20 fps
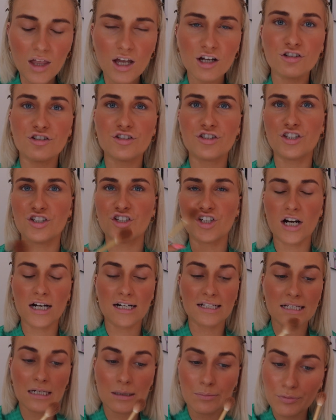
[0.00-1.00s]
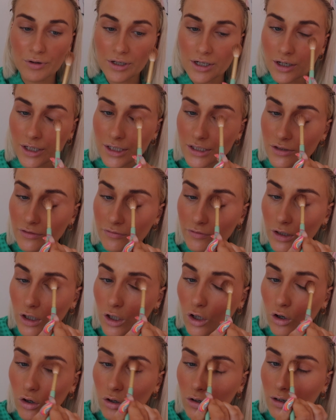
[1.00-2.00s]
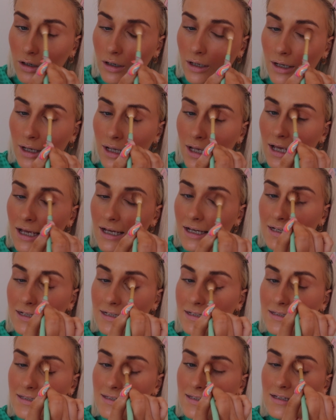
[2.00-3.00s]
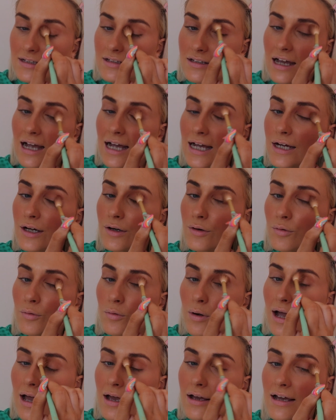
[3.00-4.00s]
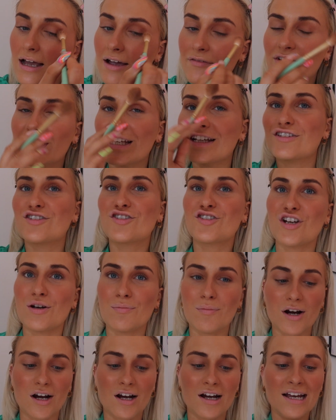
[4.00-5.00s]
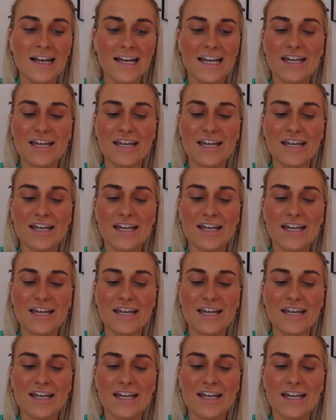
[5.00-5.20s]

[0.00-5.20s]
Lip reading: and just the Charlotte Tilbury kind of look is how everything is shimmer.